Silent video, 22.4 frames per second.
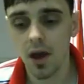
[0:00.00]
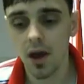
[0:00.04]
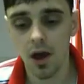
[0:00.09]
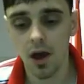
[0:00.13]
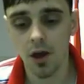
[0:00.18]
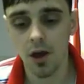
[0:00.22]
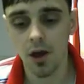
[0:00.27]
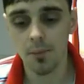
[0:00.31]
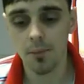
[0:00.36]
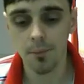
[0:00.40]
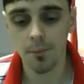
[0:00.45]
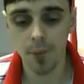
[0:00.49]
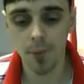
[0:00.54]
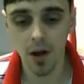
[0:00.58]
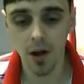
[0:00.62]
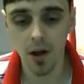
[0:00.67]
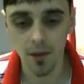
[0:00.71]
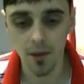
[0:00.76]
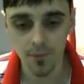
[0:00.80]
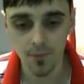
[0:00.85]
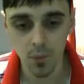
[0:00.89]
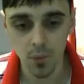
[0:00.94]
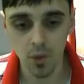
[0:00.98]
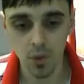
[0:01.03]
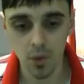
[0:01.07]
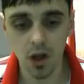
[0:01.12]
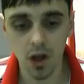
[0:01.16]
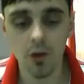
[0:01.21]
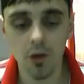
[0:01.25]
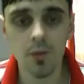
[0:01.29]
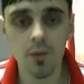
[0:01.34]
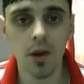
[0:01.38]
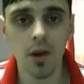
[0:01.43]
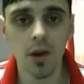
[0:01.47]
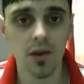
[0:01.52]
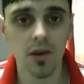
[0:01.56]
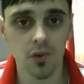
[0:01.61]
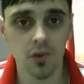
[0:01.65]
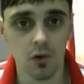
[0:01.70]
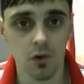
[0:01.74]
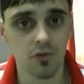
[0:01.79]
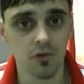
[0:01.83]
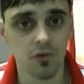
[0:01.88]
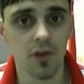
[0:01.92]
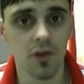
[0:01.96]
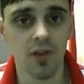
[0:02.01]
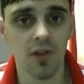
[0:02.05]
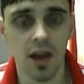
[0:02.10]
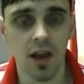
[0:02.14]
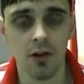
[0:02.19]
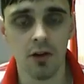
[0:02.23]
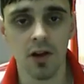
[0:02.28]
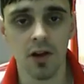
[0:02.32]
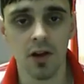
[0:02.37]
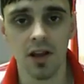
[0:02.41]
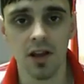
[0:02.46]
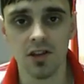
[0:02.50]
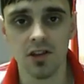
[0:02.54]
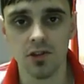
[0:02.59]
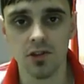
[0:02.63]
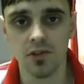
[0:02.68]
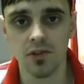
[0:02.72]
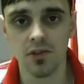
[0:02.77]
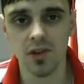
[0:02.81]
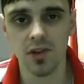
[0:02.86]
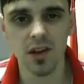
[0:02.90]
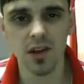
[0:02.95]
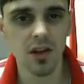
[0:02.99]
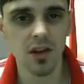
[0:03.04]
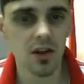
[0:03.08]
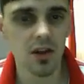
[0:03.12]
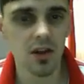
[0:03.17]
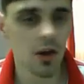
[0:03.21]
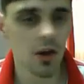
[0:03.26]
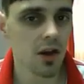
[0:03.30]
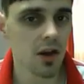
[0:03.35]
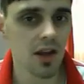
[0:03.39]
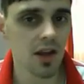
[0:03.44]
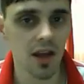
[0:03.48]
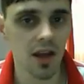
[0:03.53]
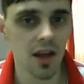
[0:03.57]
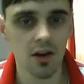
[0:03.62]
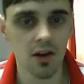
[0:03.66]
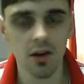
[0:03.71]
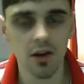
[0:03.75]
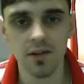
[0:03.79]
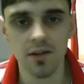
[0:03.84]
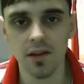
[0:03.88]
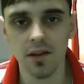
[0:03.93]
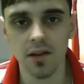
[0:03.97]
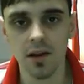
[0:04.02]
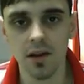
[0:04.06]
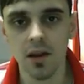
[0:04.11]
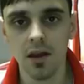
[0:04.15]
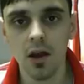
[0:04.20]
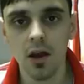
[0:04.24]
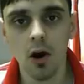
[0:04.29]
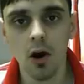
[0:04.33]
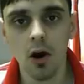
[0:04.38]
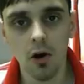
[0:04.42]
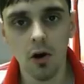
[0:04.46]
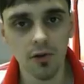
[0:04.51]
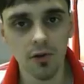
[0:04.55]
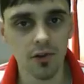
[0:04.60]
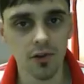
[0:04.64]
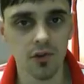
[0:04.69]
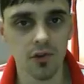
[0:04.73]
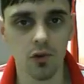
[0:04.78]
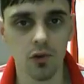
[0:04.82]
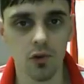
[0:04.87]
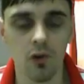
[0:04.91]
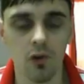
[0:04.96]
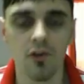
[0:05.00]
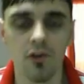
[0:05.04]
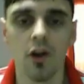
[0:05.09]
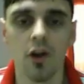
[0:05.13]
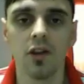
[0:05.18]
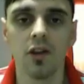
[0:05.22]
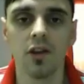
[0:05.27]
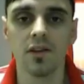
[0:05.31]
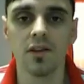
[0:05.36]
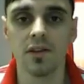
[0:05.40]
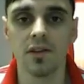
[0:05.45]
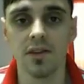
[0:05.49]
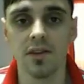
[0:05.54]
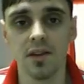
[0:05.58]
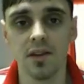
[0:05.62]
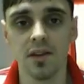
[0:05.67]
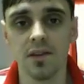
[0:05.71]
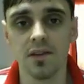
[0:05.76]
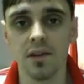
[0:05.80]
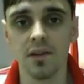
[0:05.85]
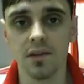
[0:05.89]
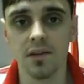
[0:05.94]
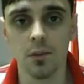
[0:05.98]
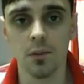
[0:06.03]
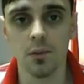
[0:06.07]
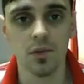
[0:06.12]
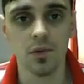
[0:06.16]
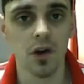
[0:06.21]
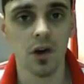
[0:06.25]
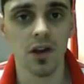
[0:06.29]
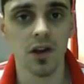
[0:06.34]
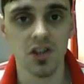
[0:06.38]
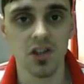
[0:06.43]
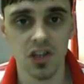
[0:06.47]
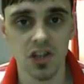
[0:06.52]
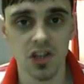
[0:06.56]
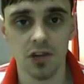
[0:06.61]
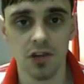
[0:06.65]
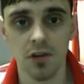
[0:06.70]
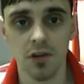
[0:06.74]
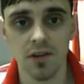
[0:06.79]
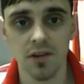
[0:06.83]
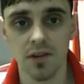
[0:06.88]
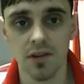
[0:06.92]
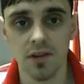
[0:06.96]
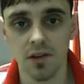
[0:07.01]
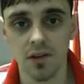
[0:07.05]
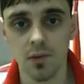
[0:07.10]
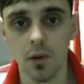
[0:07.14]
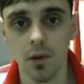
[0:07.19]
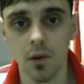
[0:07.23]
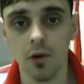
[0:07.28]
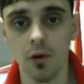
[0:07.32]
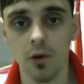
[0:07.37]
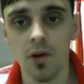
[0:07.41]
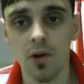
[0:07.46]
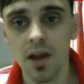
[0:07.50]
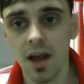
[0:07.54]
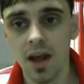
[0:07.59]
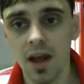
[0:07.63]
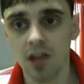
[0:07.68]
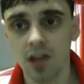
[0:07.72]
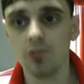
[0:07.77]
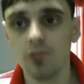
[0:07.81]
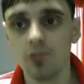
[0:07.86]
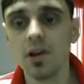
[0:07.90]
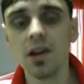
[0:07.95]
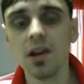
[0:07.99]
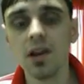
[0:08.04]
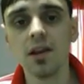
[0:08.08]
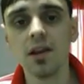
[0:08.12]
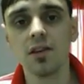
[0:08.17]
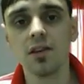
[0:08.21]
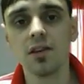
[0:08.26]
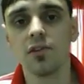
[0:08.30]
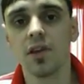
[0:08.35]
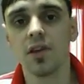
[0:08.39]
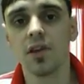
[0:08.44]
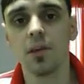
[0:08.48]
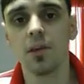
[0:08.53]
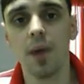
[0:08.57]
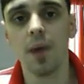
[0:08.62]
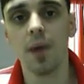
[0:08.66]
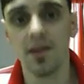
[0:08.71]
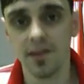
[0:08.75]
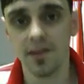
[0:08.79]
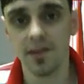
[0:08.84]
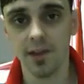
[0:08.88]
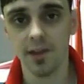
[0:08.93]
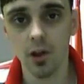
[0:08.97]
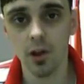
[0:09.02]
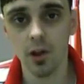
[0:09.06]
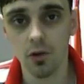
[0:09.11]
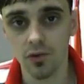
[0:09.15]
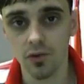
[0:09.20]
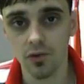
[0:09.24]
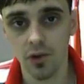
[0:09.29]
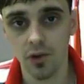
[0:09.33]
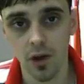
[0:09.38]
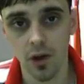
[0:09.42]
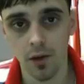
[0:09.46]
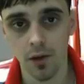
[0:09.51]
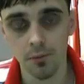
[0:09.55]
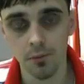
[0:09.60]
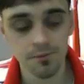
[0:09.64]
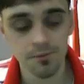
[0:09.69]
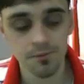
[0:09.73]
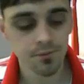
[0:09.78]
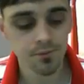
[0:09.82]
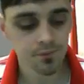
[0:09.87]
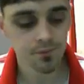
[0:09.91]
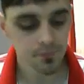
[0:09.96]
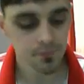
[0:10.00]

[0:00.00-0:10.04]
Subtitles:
But we're going by sort of rough calculations, and you can kind of get an idea of the sort of earnings that this system is kind of generating as well. And you really need to think about this long term.